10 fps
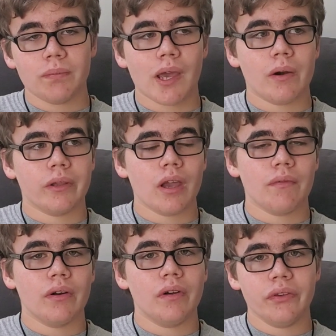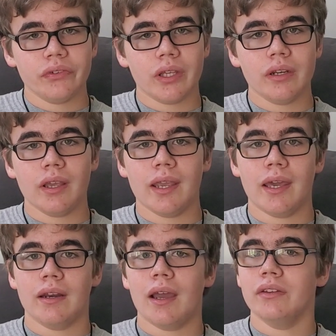battery cover listing,
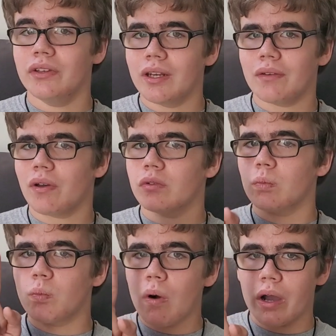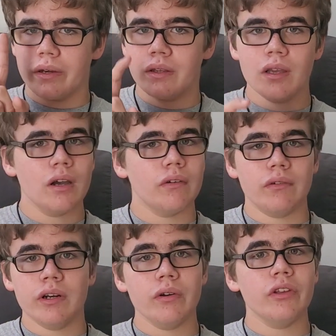and I did. I found one.
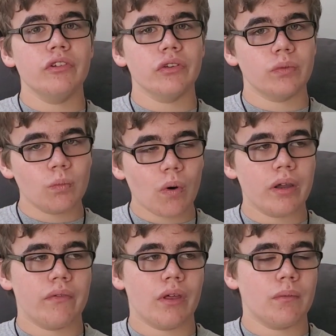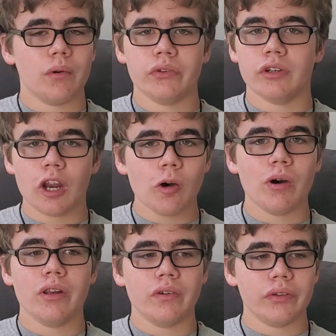Literally just one of them. There was no
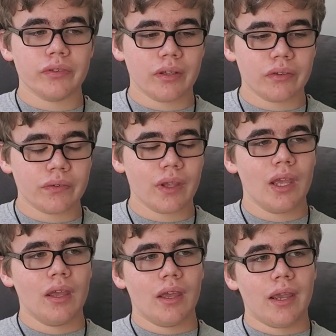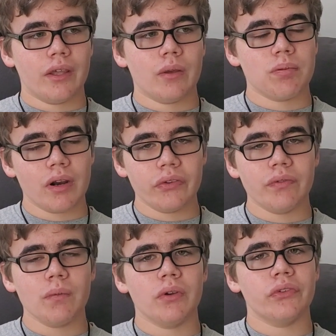other listings. And the price of
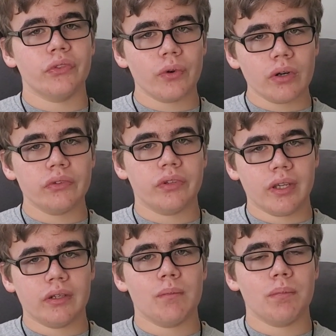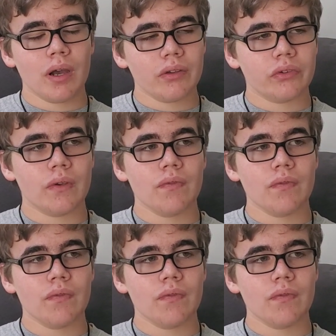it was $13,